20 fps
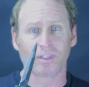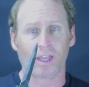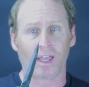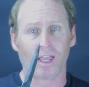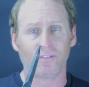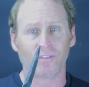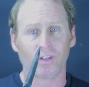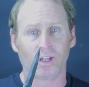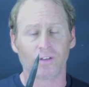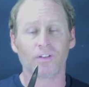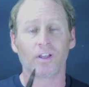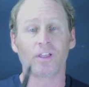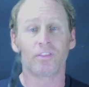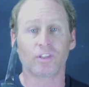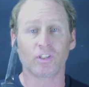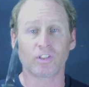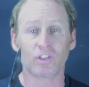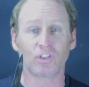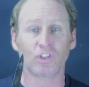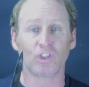dive knife.
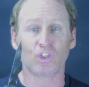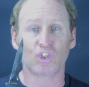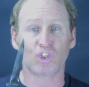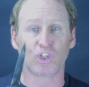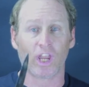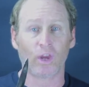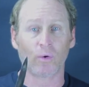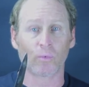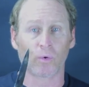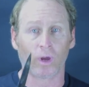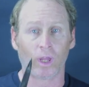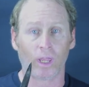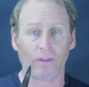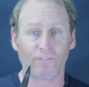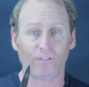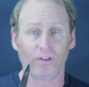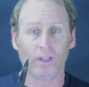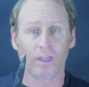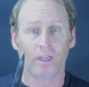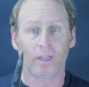This is a
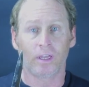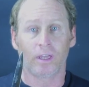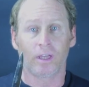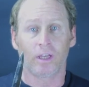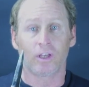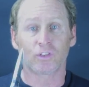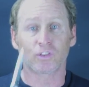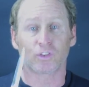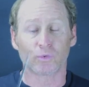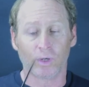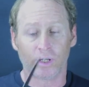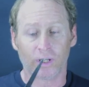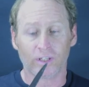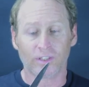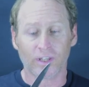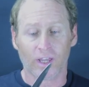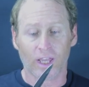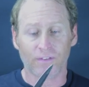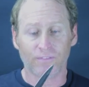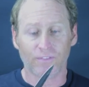J-Rife serrated
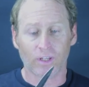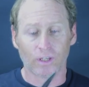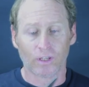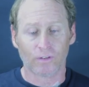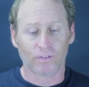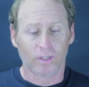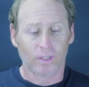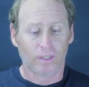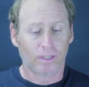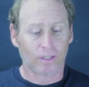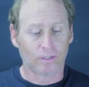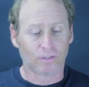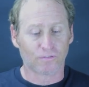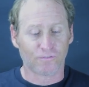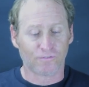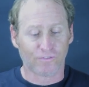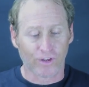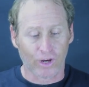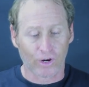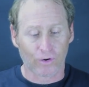dive knife. It's
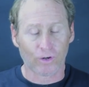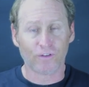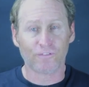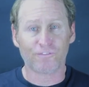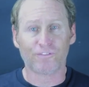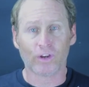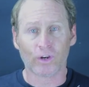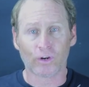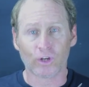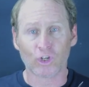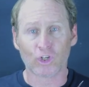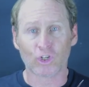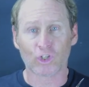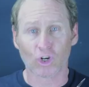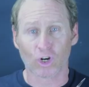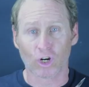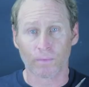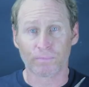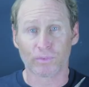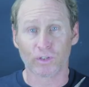very, very
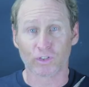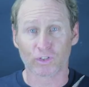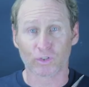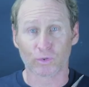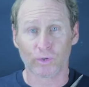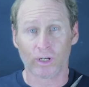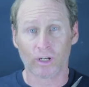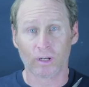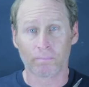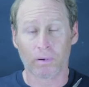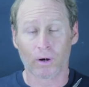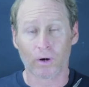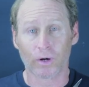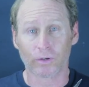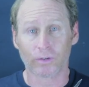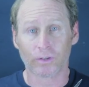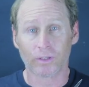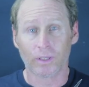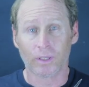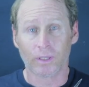sharp, the serrated
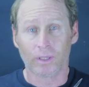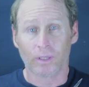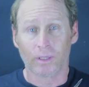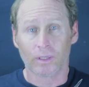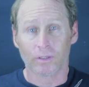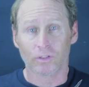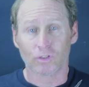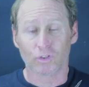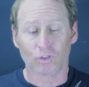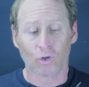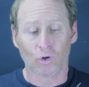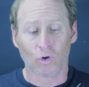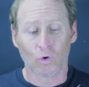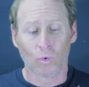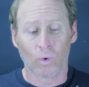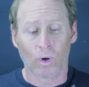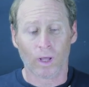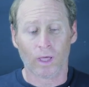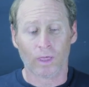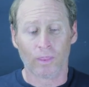part.
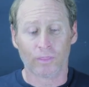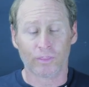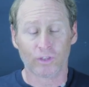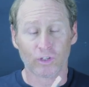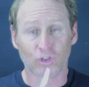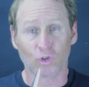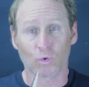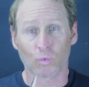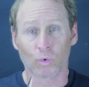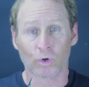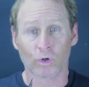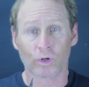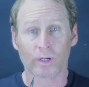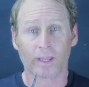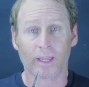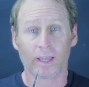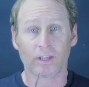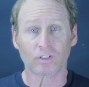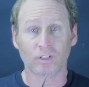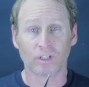So uh, this will work
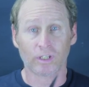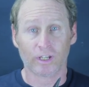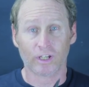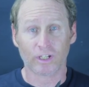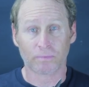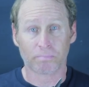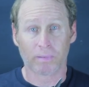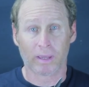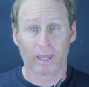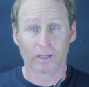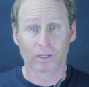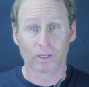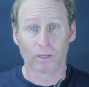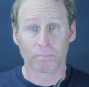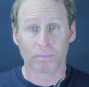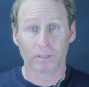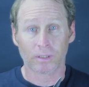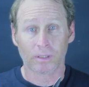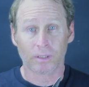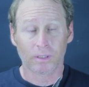as a nice
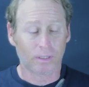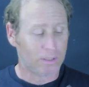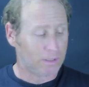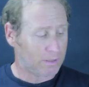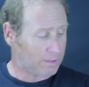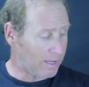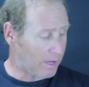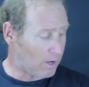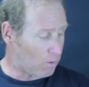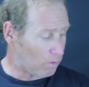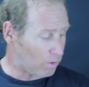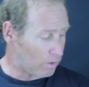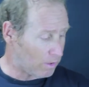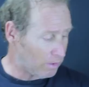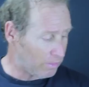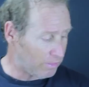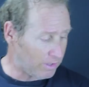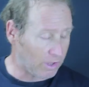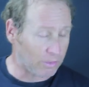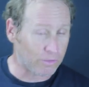backup. Now,
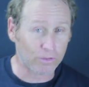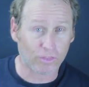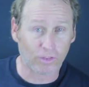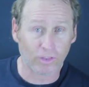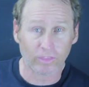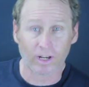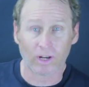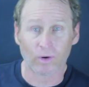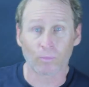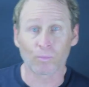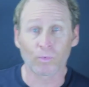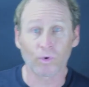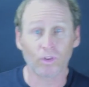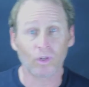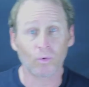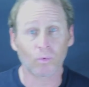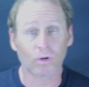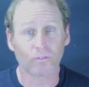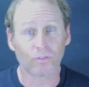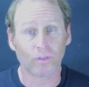the other thing that I
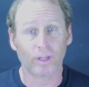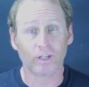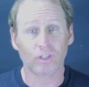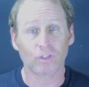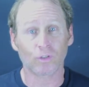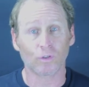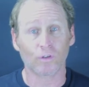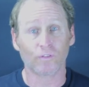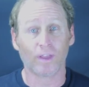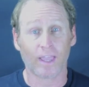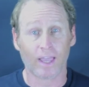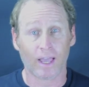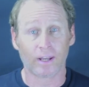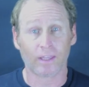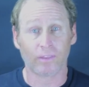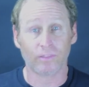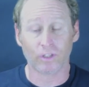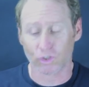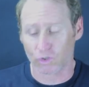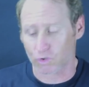really would have liked to have had
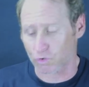on this